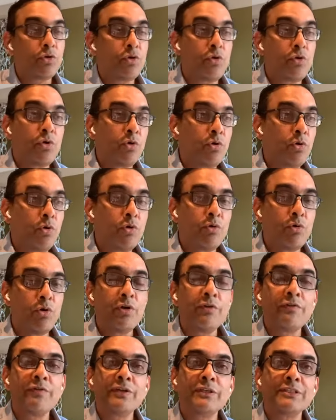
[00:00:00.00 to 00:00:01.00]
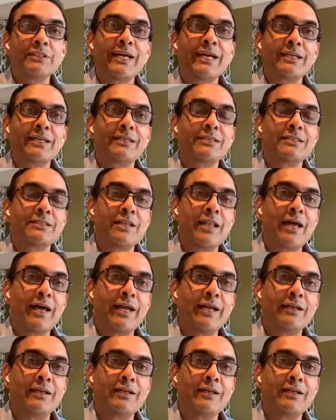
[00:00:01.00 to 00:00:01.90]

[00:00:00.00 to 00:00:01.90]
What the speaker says: or even sectors like